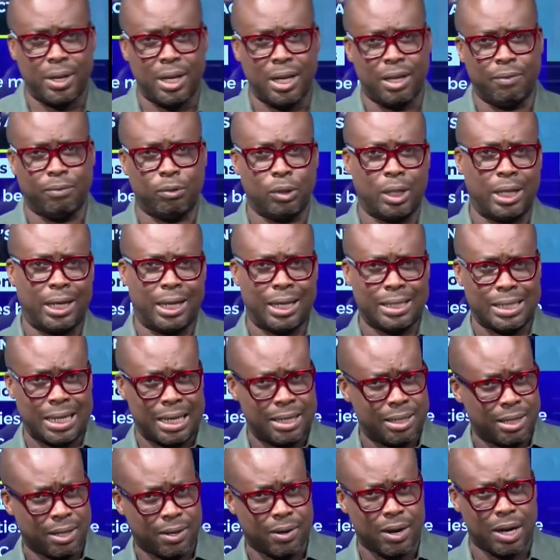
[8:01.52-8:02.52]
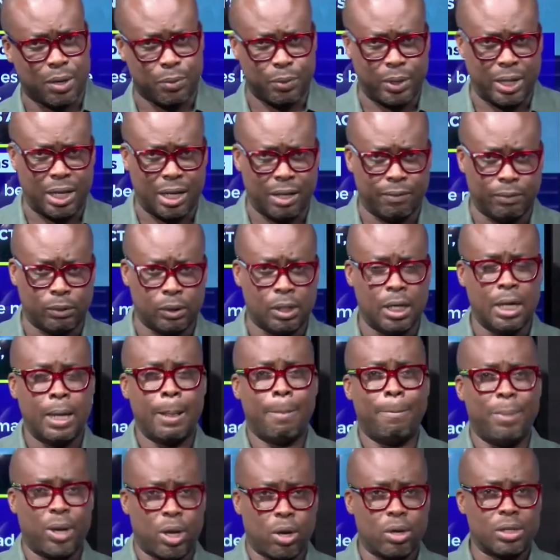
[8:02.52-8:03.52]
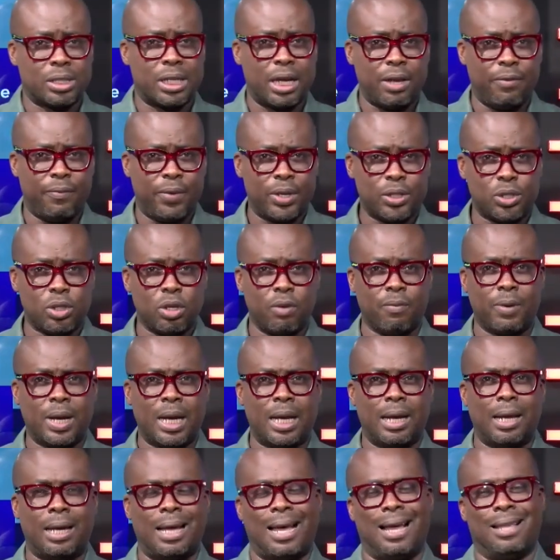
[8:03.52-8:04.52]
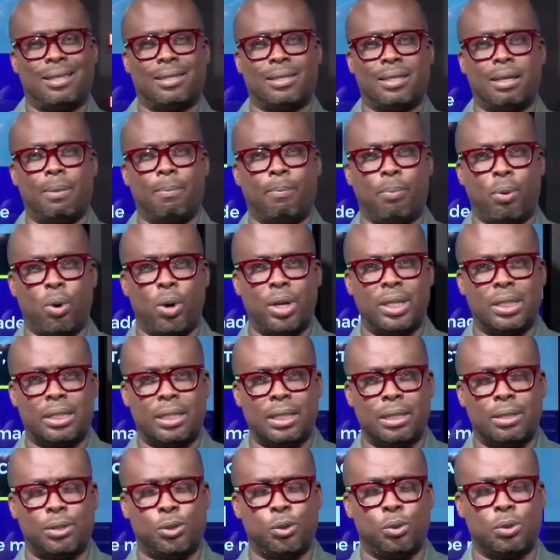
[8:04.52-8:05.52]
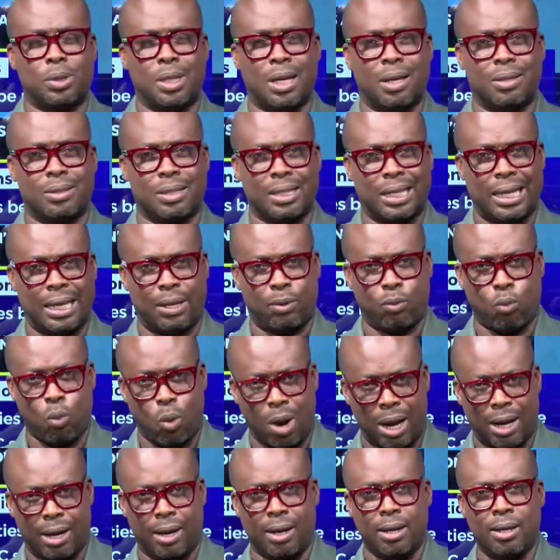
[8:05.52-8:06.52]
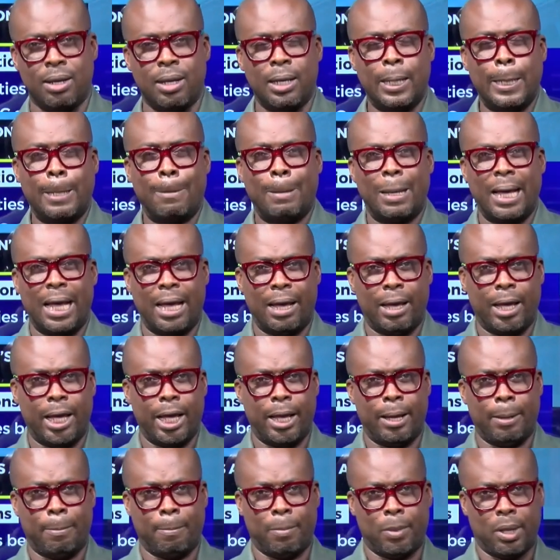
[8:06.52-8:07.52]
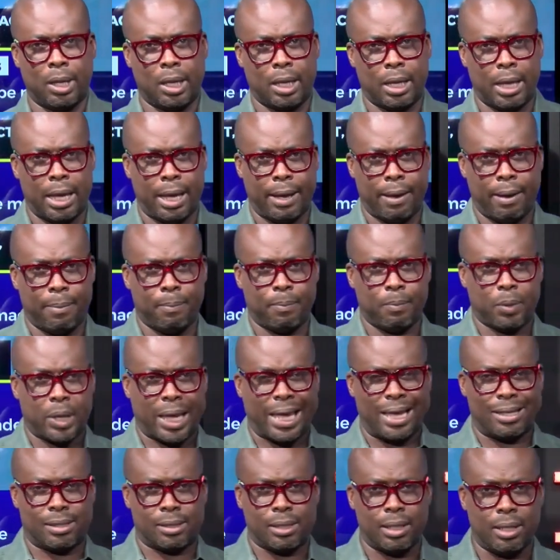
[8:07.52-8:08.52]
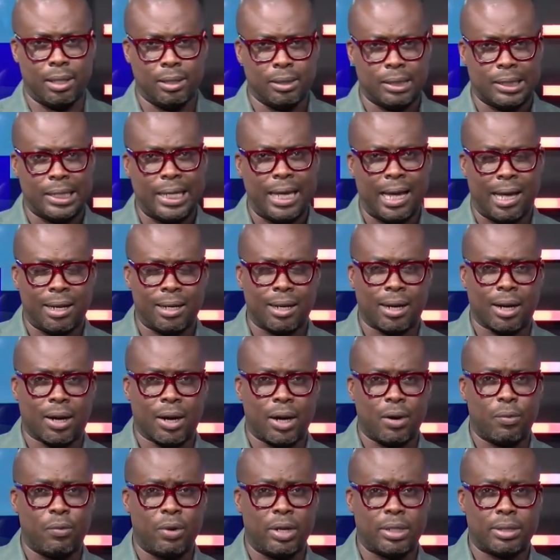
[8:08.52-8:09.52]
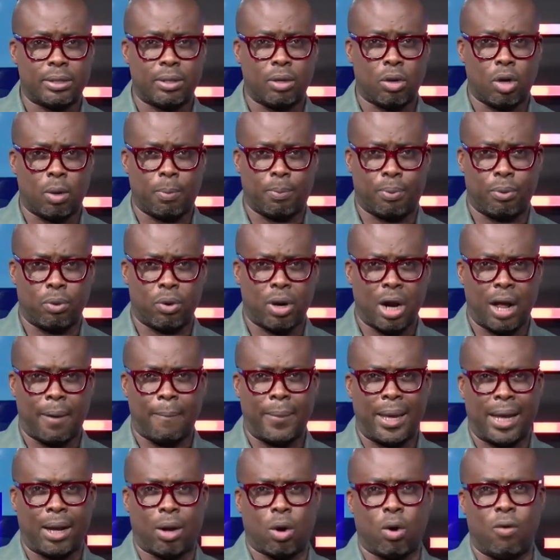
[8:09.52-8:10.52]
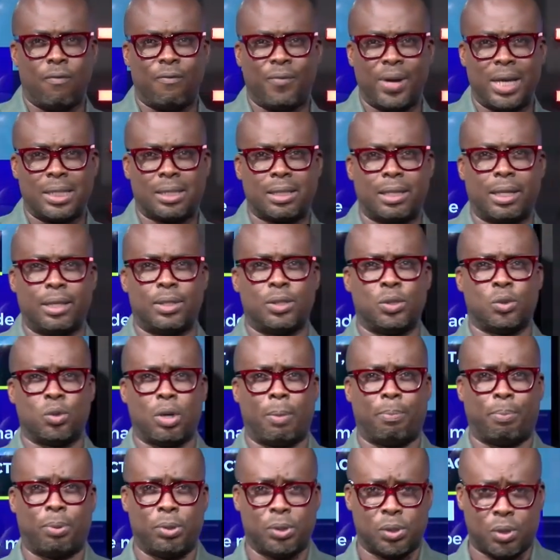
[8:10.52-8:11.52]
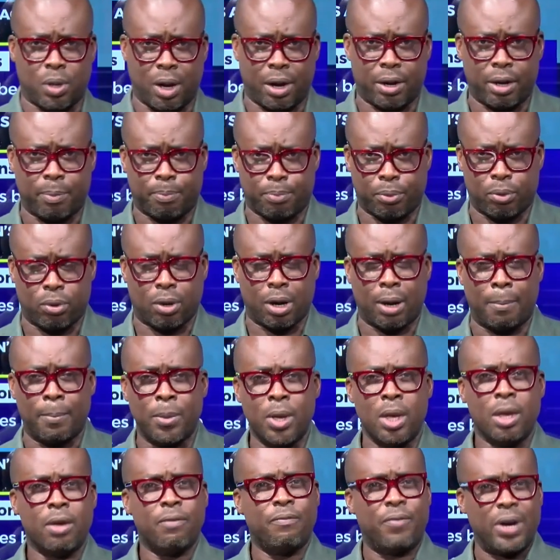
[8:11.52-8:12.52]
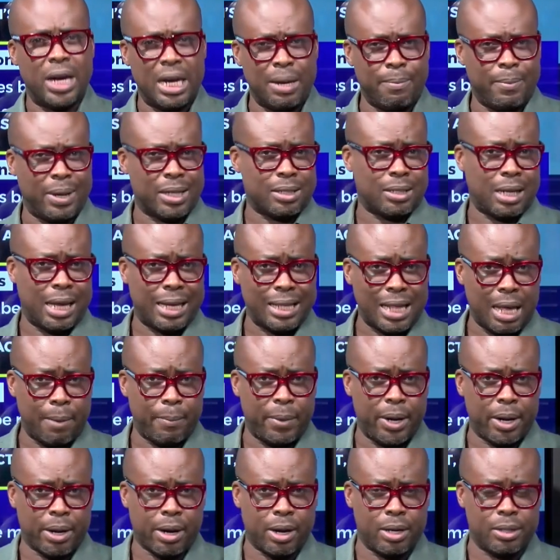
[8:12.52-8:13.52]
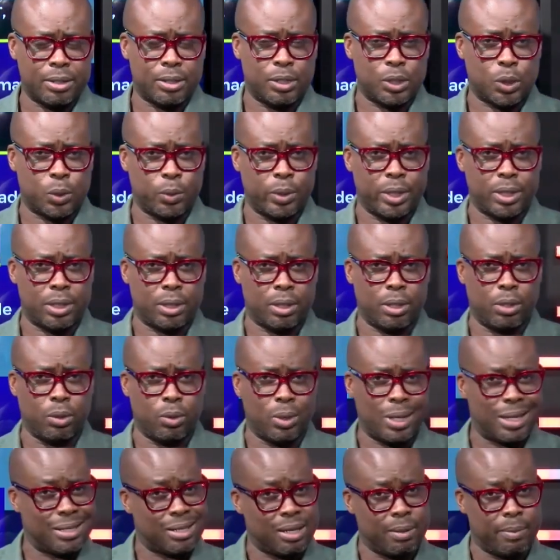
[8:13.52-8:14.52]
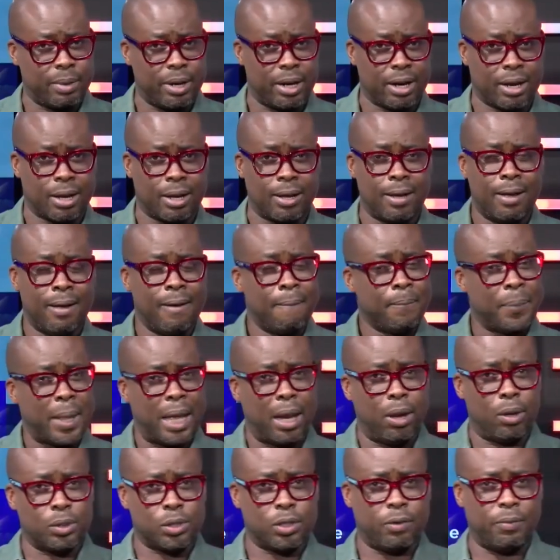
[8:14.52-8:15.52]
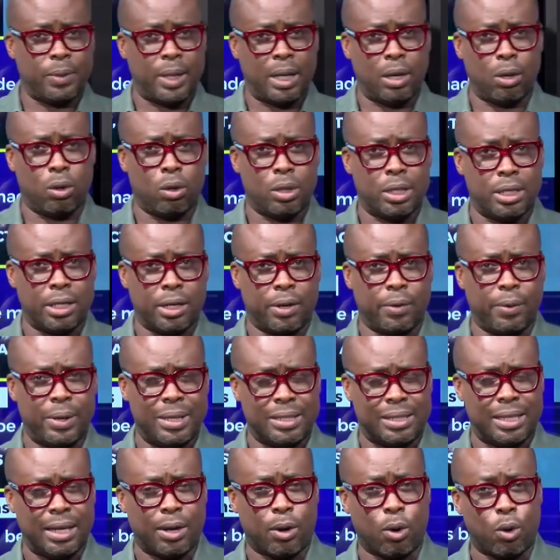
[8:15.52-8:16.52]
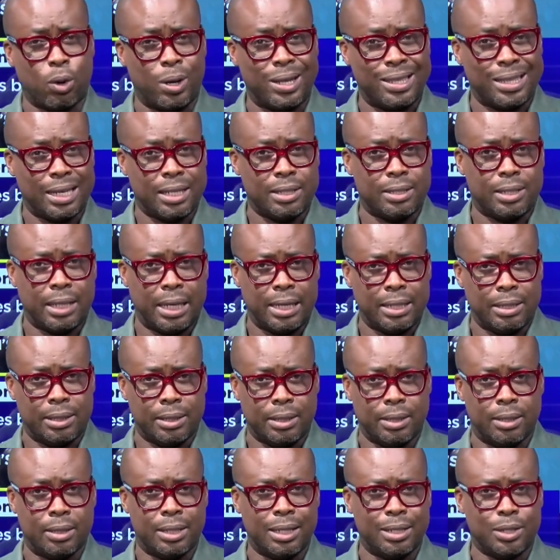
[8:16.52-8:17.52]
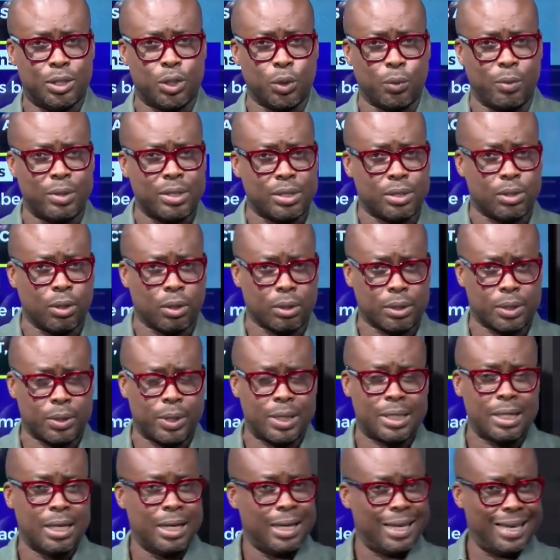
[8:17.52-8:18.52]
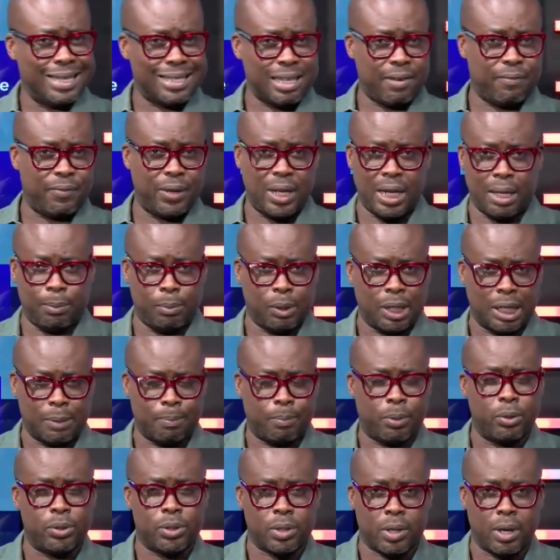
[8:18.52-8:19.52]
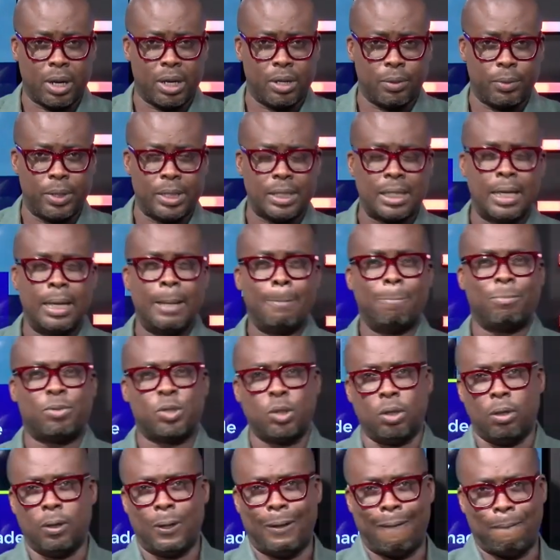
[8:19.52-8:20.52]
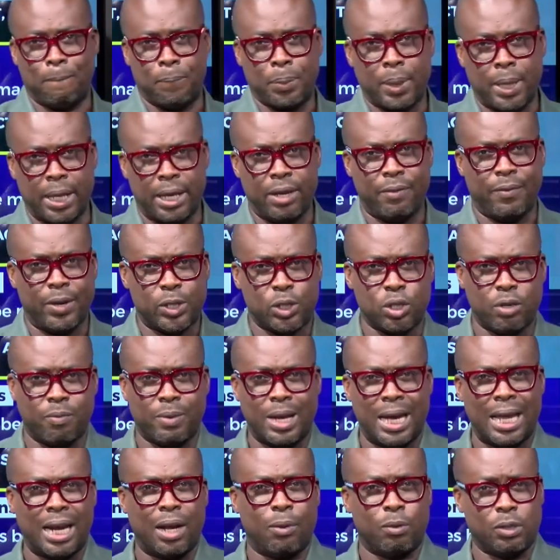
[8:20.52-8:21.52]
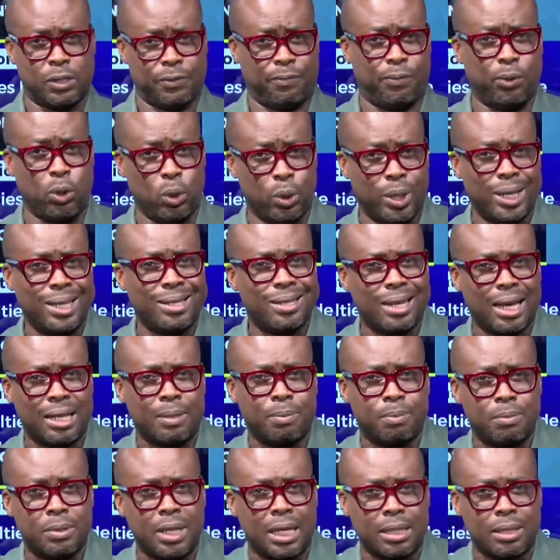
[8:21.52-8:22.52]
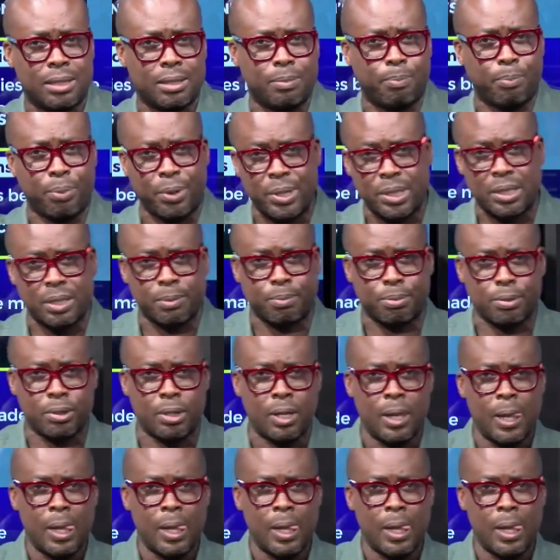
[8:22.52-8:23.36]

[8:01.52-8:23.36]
level and at undergraduate level, because the University of Ghana at some point in 2001 uh, uh, curtailed the undergraduate law program and converted it into a postgraduate program. Very much like the American situation. You know that in America, a lot of the law degrees, they call it the JD, the Juris Doctorate, is available at postgraduate. So the University of Ghana was following that, that principle.